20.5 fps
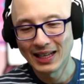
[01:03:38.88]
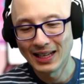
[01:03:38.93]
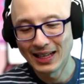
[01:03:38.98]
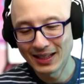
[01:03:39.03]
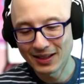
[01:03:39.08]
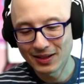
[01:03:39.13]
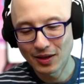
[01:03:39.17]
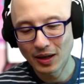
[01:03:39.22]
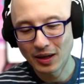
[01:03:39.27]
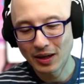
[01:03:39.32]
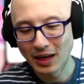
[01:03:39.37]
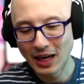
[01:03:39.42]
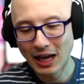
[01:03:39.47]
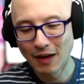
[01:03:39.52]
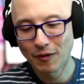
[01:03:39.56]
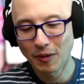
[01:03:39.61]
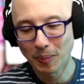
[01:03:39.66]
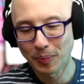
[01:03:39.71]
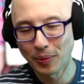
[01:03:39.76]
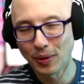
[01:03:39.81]
He's not going to
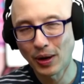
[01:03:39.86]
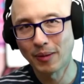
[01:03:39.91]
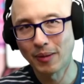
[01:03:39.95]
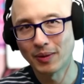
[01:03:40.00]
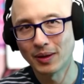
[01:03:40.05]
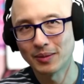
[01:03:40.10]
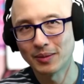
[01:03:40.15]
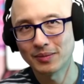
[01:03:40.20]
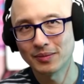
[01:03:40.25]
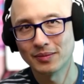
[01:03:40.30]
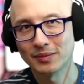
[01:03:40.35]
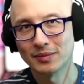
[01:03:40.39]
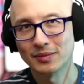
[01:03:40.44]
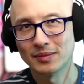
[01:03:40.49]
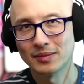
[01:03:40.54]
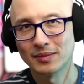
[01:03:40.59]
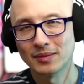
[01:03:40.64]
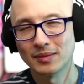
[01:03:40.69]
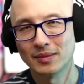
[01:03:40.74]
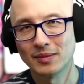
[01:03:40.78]
have a problem
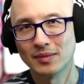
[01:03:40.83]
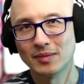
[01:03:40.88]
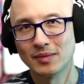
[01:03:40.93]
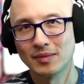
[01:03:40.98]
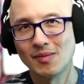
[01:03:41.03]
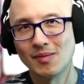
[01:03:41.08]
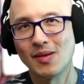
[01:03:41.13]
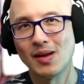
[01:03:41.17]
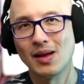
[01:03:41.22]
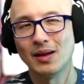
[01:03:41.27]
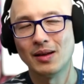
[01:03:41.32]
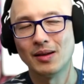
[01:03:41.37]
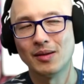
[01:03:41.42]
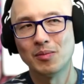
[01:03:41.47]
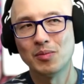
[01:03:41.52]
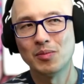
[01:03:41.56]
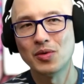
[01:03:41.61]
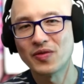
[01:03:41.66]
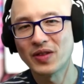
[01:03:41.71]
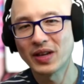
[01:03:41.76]

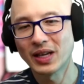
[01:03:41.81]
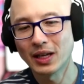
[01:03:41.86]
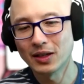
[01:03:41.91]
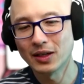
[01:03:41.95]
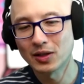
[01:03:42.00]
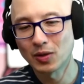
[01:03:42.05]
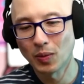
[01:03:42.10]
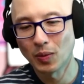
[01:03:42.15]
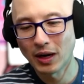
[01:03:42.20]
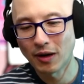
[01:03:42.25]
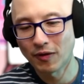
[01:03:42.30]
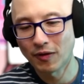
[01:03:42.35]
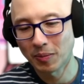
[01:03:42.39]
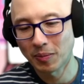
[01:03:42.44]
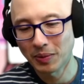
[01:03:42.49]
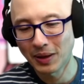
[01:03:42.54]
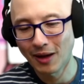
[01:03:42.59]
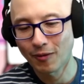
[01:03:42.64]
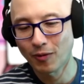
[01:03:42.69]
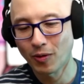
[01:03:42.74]
moving into whatever
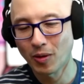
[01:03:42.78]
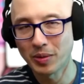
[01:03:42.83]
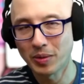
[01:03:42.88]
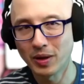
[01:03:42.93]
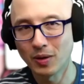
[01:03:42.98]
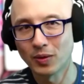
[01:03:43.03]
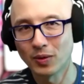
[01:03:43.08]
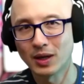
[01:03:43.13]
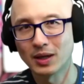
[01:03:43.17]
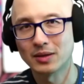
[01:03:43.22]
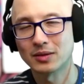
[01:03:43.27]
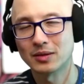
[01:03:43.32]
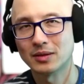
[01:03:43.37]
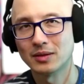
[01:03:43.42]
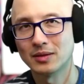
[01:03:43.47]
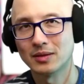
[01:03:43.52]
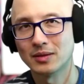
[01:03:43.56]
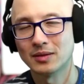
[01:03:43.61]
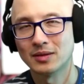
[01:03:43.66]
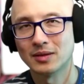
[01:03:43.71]
platform he
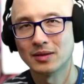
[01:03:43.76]
wants.